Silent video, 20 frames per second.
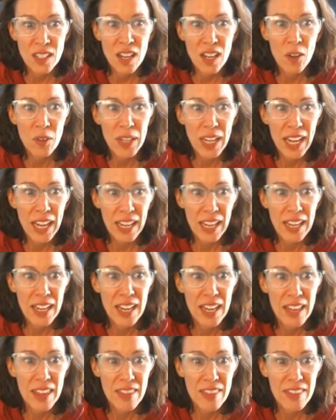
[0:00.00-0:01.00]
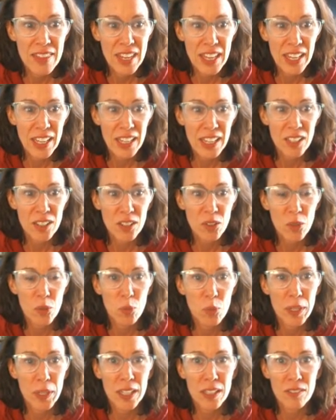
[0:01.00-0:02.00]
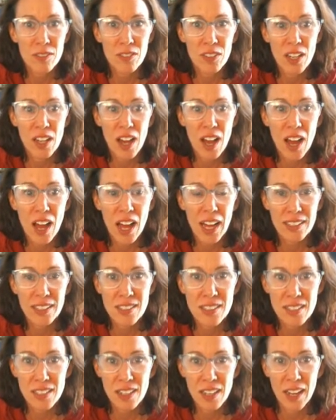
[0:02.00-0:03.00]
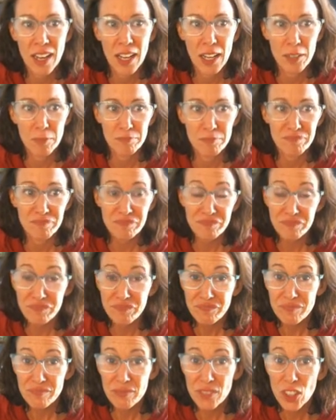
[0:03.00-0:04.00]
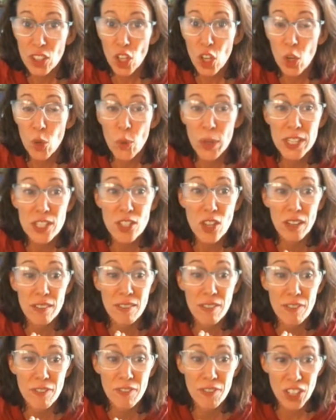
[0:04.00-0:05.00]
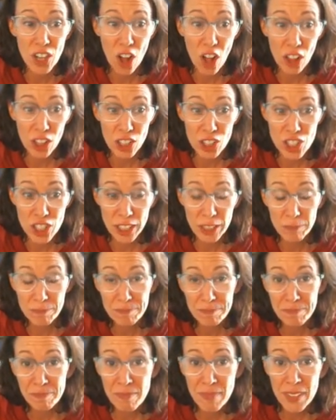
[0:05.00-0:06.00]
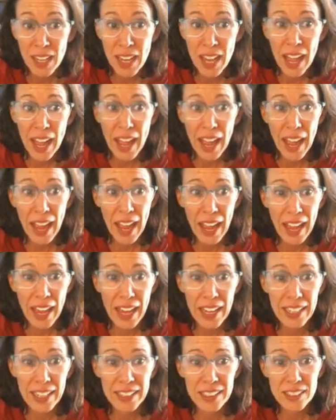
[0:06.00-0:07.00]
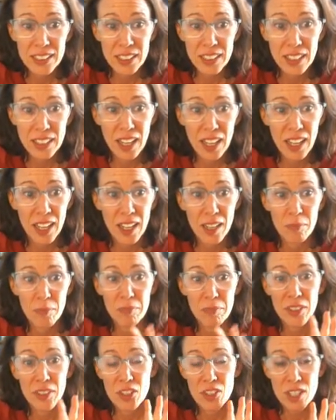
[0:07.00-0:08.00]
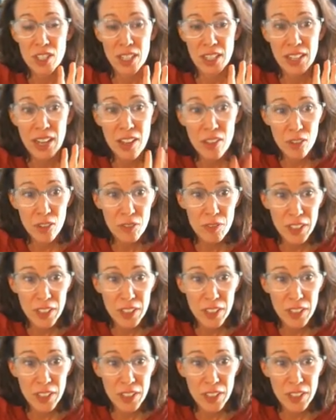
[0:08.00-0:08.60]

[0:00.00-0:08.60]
Okay, then we've got a quiz on phonology, and there's another